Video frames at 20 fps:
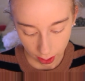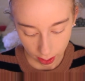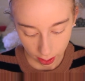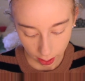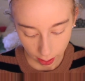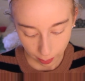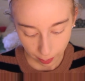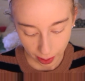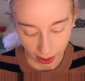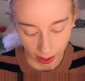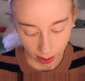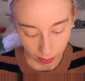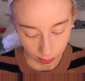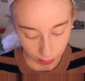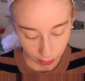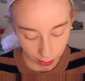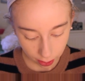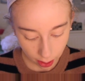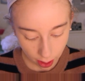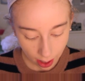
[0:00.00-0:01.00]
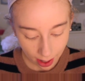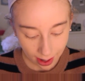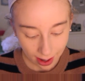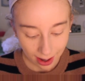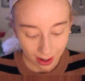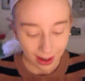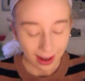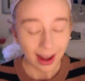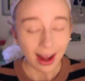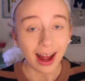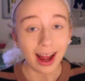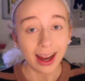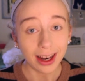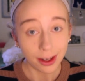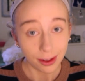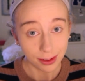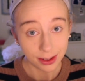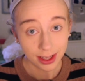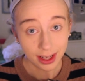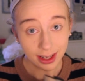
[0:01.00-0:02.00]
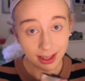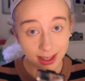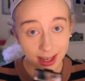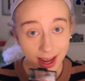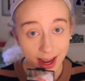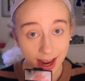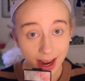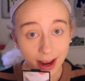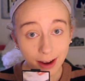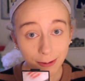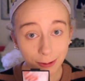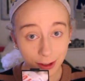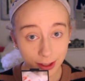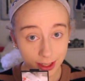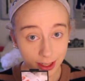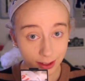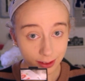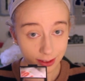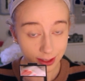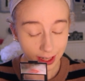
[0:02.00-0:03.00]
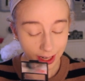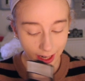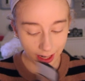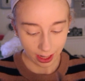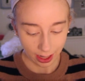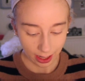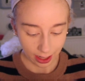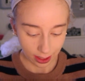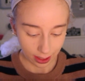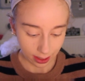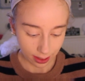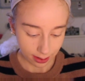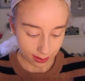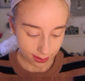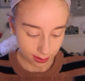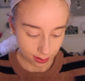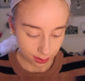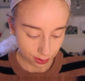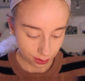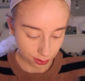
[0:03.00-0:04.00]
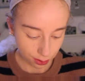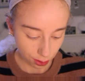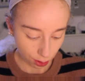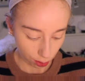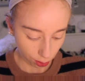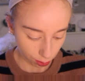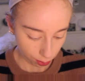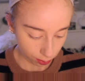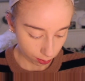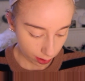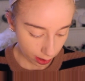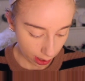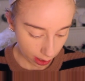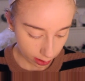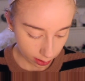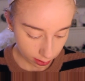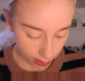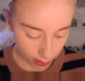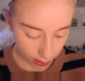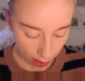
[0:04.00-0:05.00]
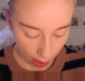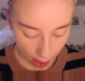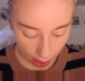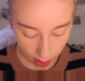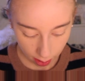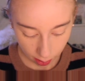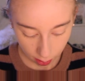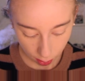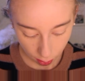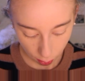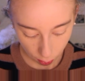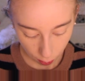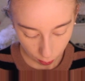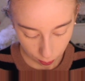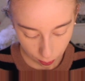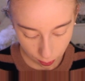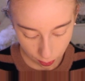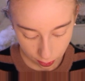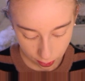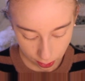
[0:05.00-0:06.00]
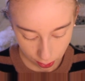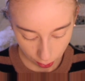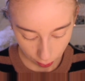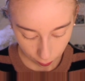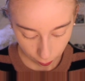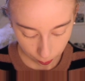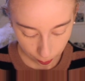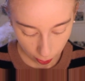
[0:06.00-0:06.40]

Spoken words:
and then a powder. I use this every single day. It is, oh, that little silver